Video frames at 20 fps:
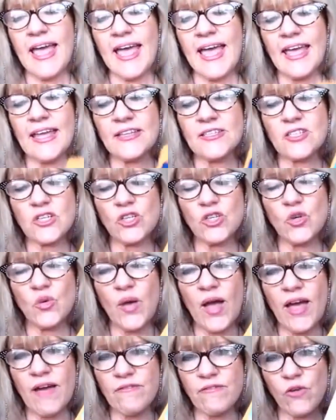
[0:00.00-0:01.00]
And
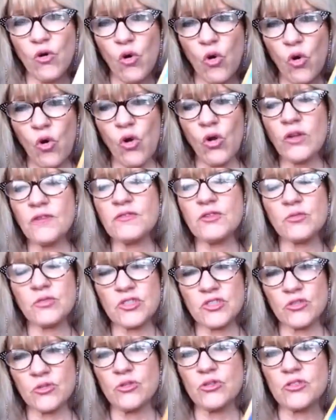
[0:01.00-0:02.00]
you have all of the
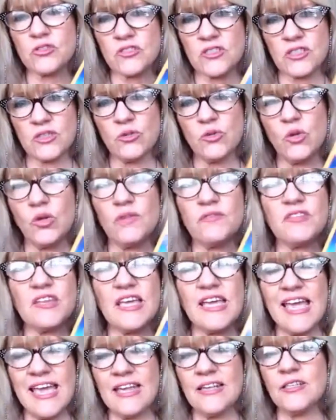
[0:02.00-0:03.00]
resources and all of
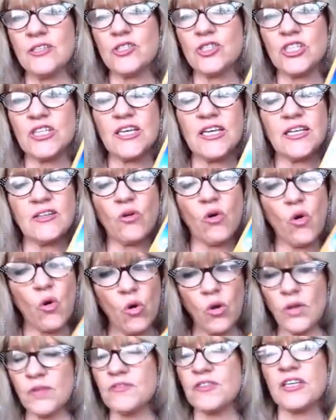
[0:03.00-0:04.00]
the energy and
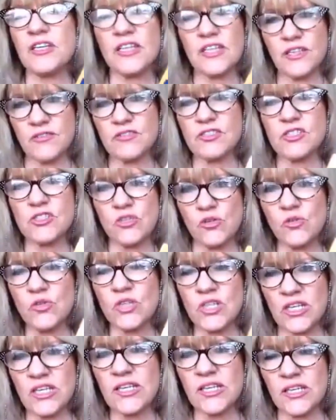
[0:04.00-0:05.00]
all of the gifts you
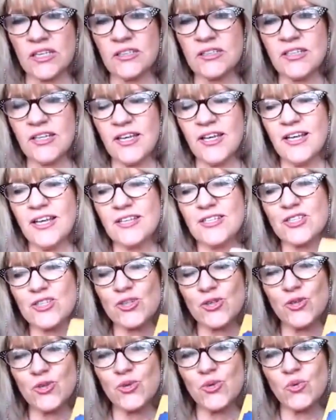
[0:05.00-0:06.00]
need
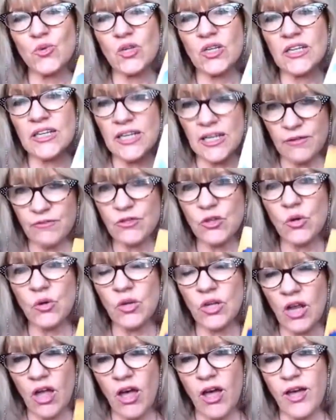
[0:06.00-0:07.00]
to live
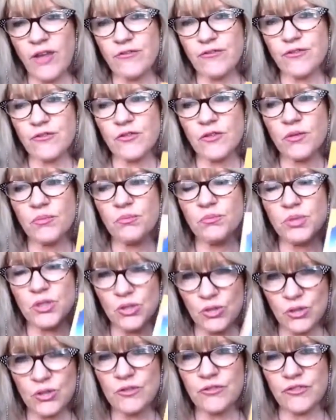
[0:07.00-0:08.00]
your life
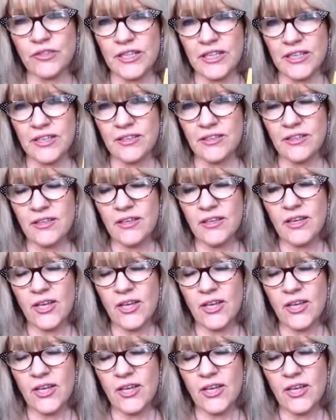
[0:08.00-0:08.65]
beautifully,